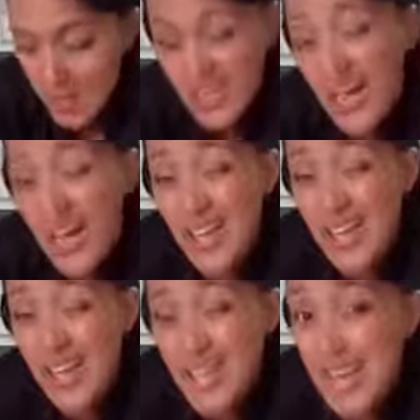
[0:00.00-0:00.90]
and then I
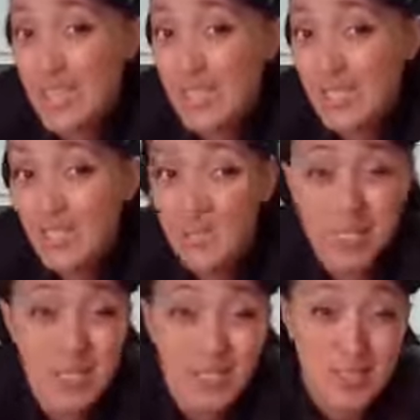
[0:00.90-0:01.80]
like to add in a little
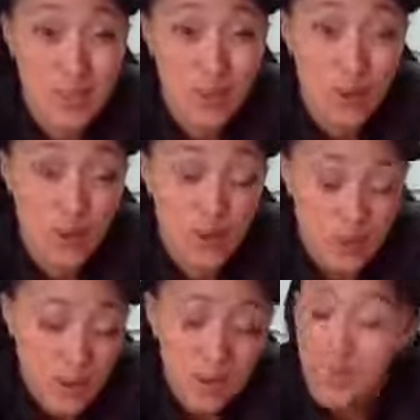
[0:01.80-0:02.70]
sesame
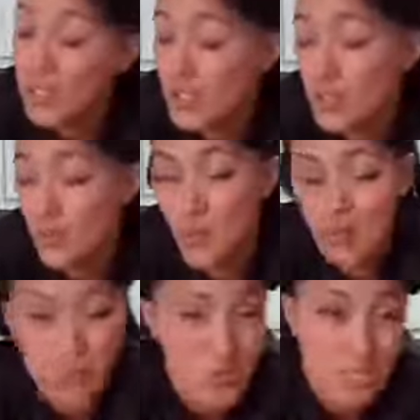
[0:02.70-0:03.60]
oil, especially when
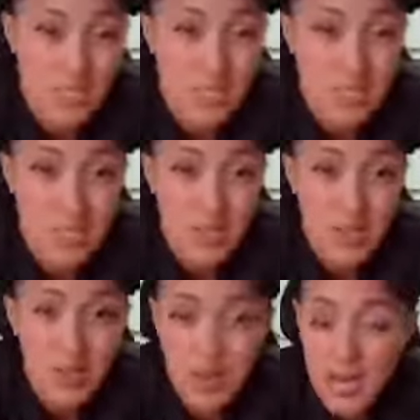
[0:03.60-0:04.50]
I'm using this tea.